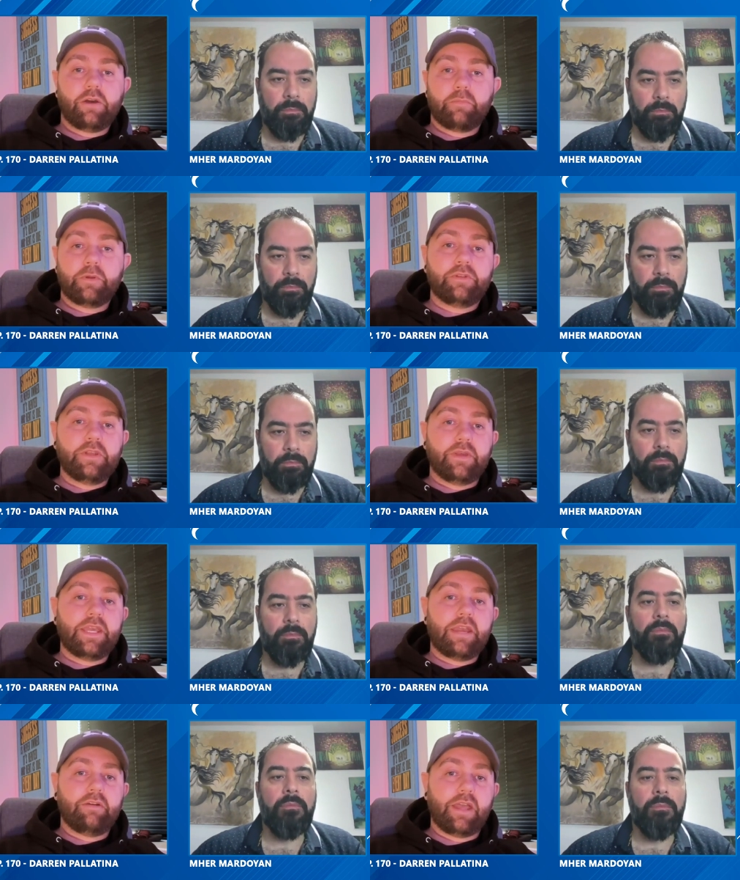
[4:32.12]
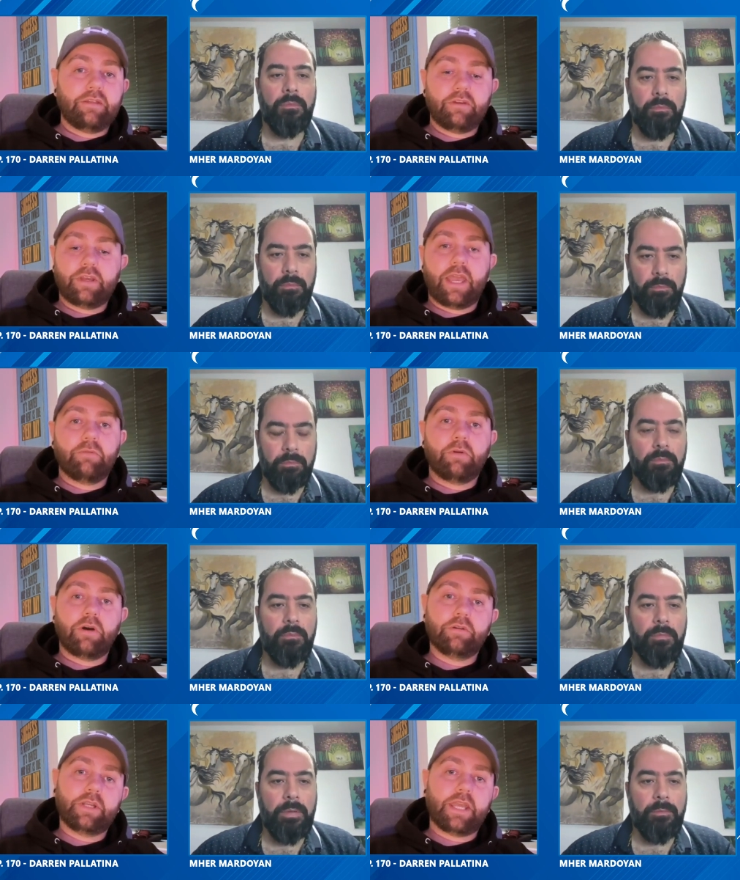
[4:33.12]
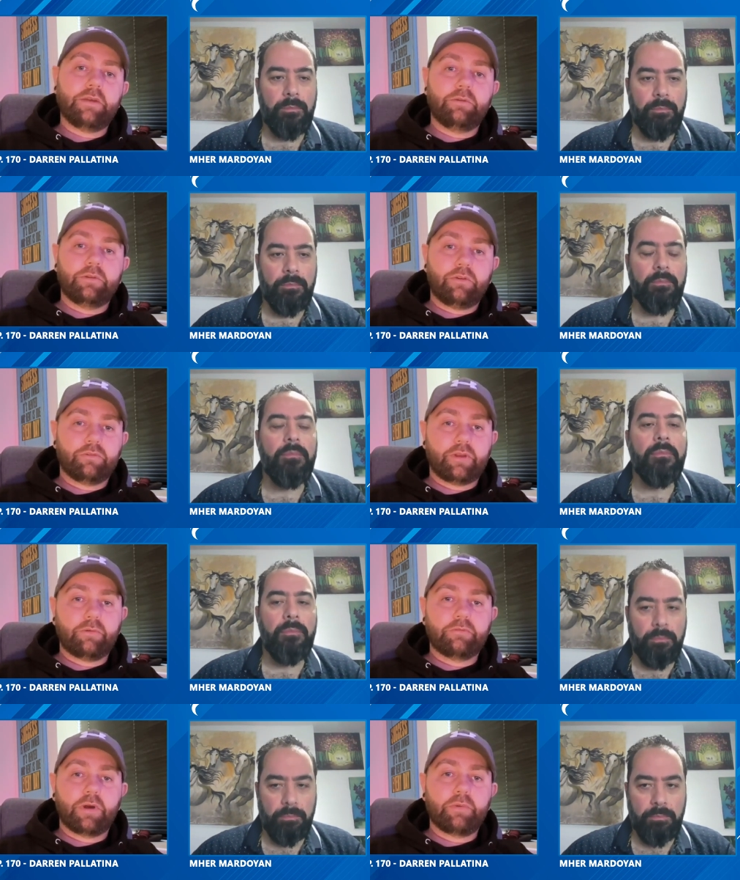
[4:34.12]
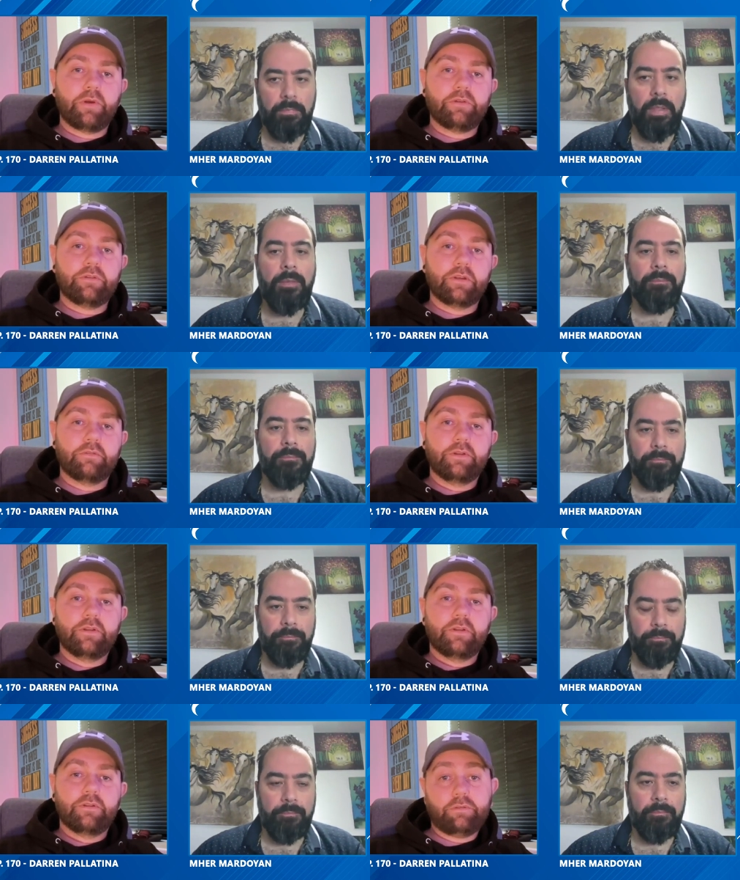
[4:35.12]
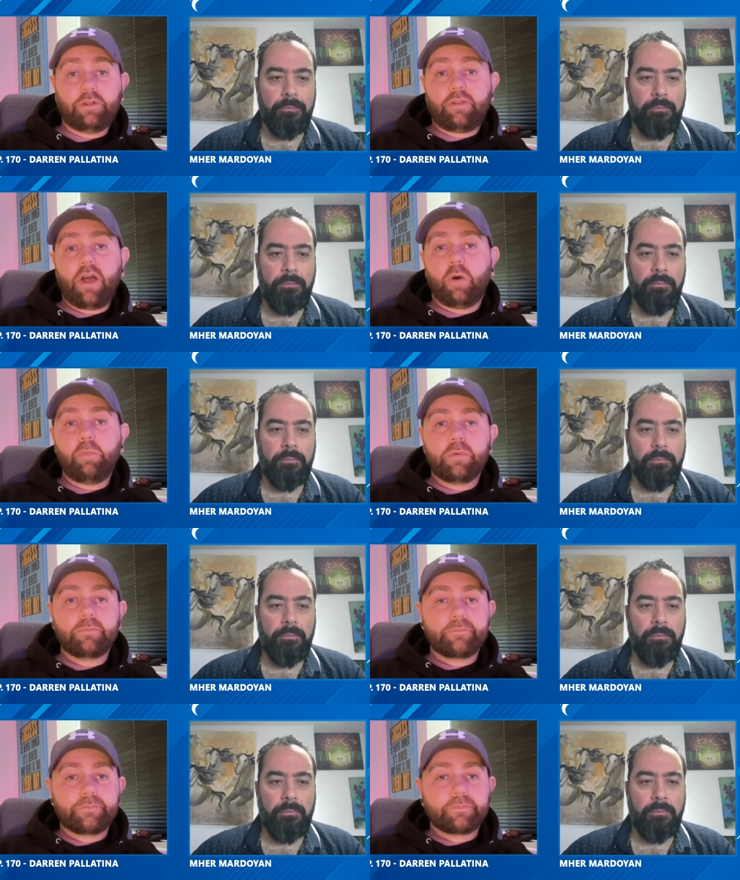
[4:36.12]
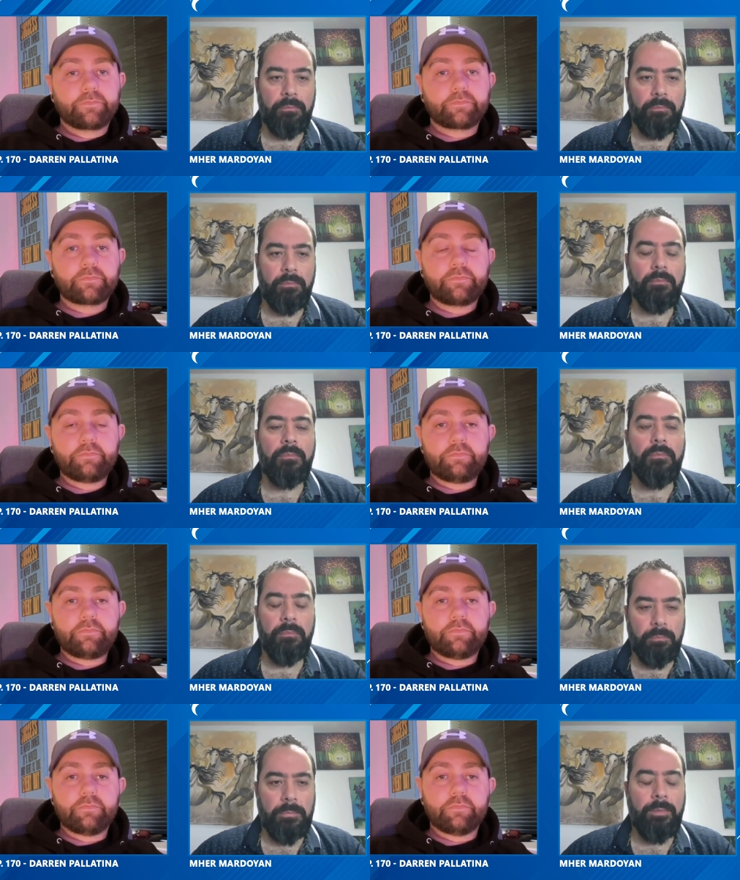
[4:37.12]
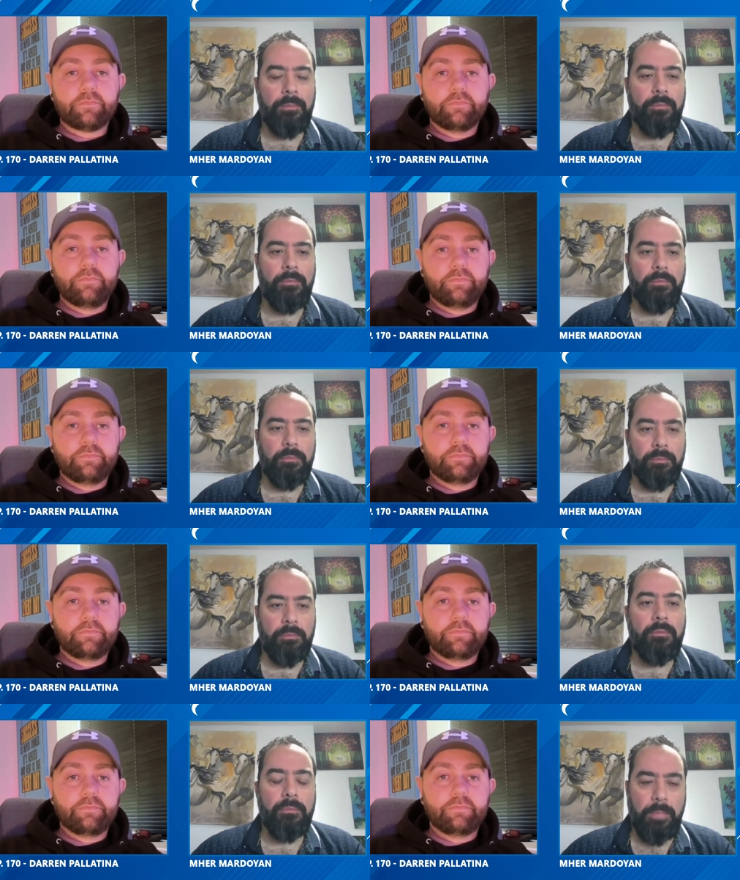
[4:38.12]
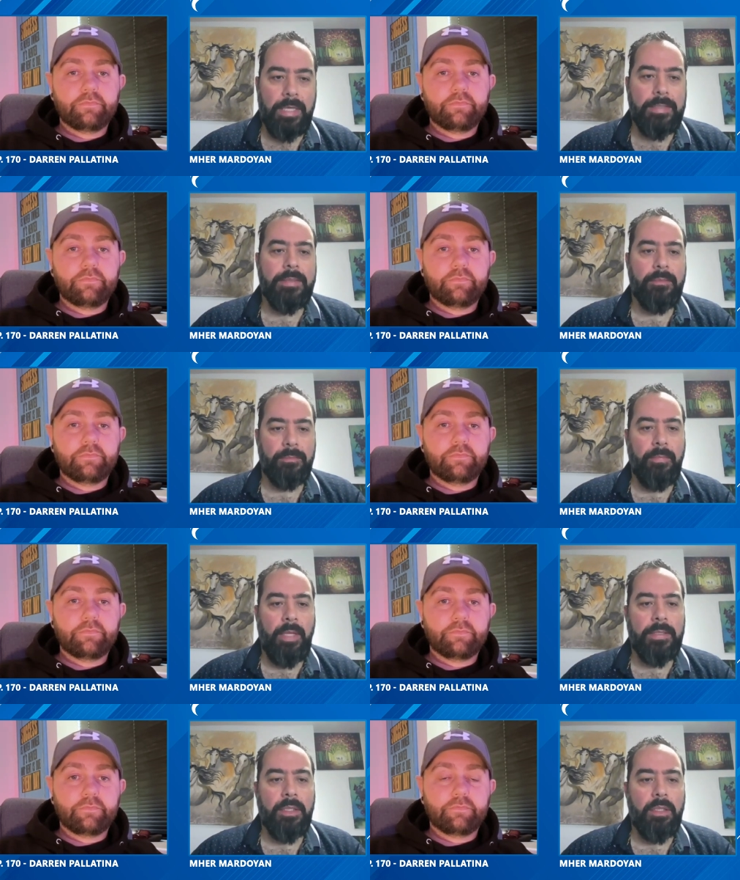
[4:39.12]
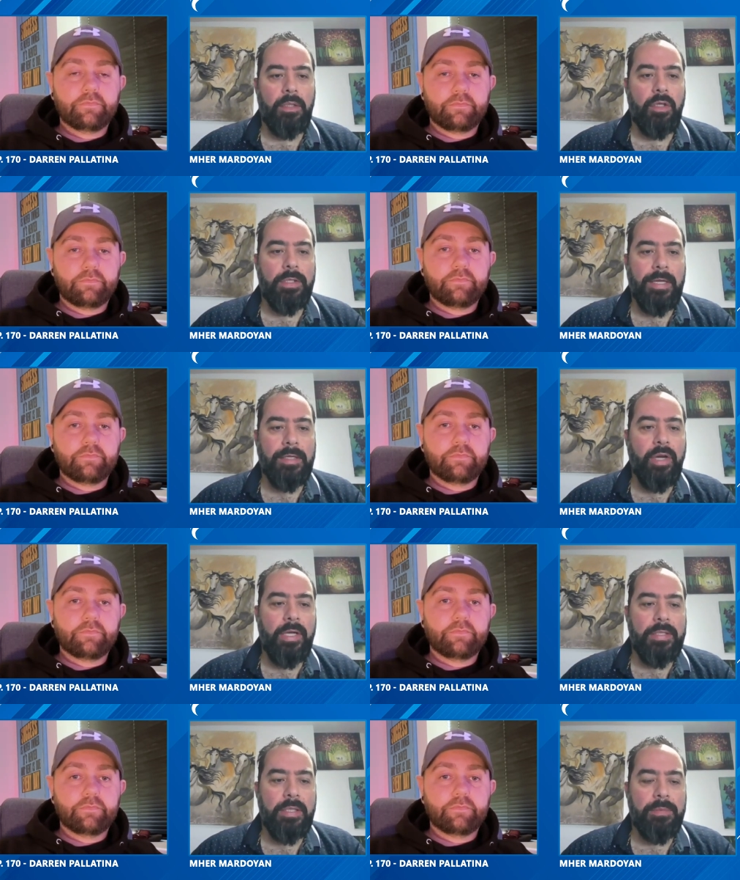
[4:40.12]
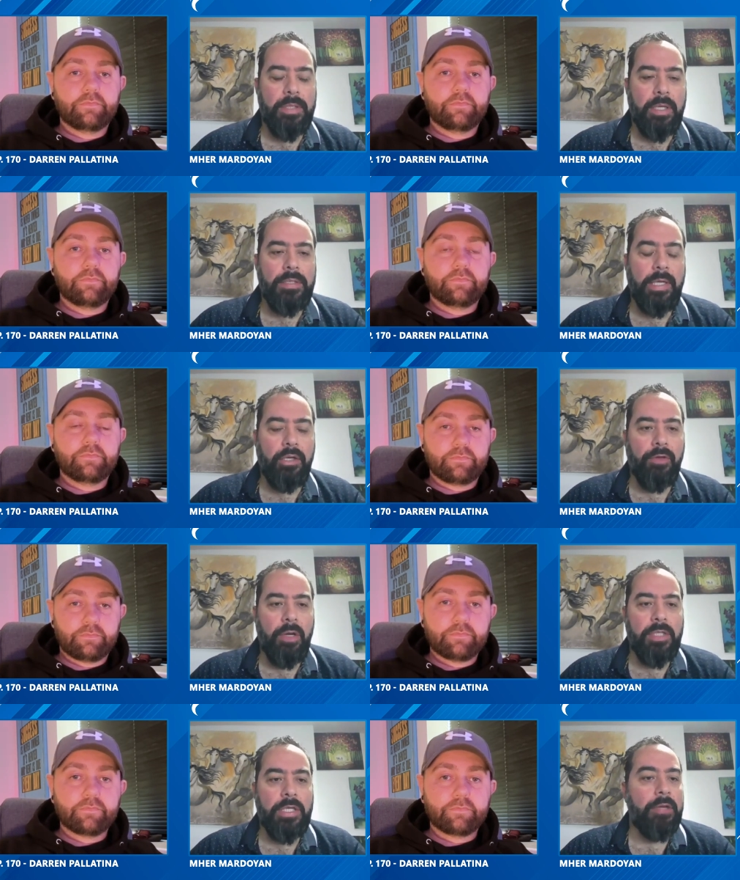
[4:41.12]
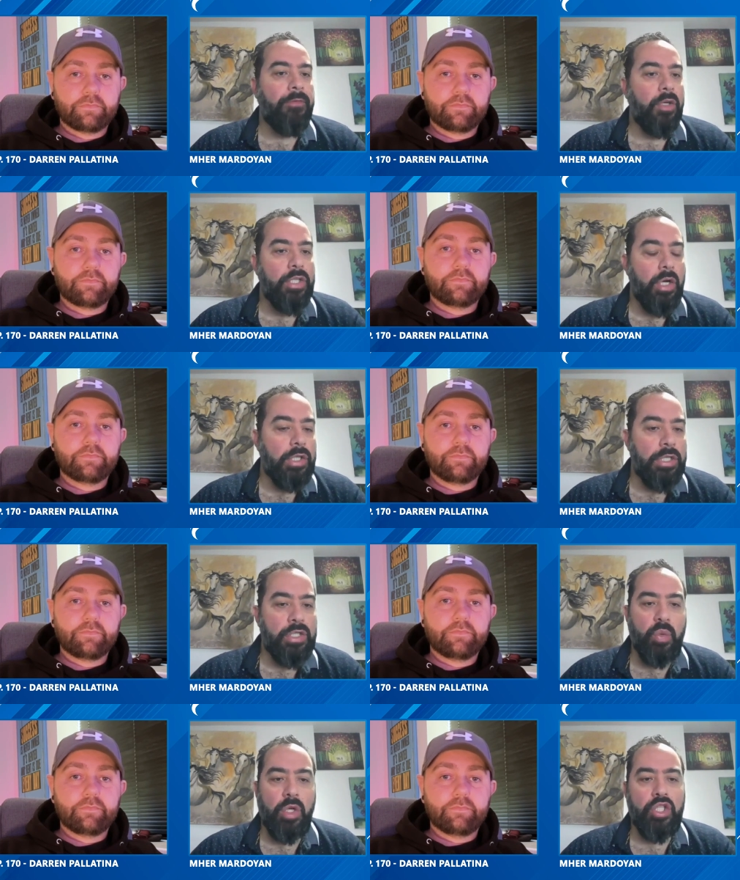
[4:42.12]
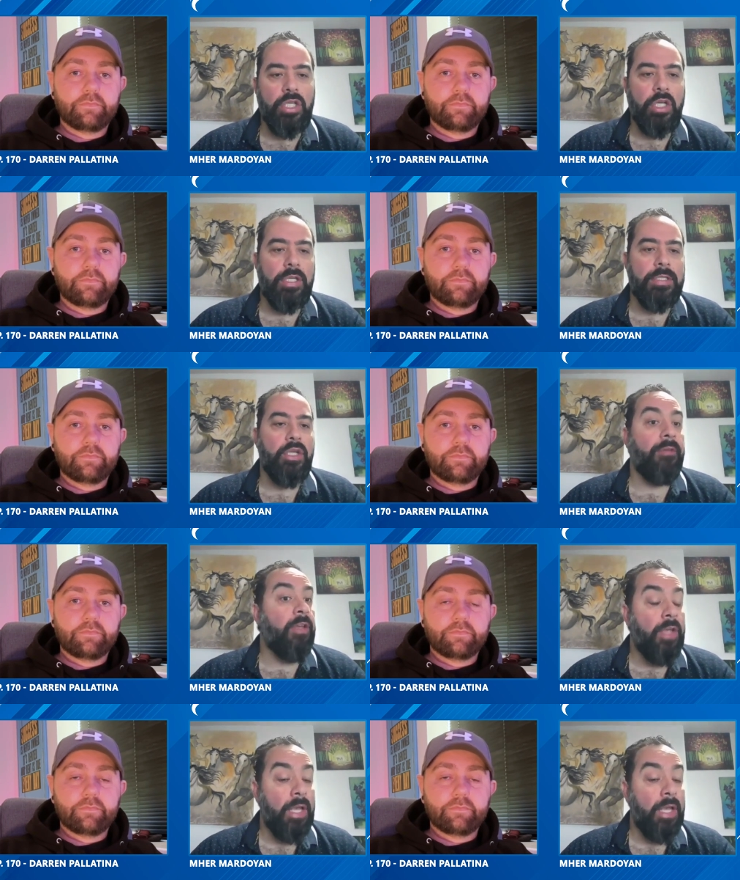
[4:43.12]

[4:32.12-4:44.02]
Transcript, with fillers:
Speaker 1: I got my CV. Here it is. Okay, well, I'm going to get you in contact with the right person. Yeah. So it does help.
Speaker 2: Yeah. Yes. Yes. Those are great tips, Darren. Thank you very much. Again, for the audience watching or listening, if you have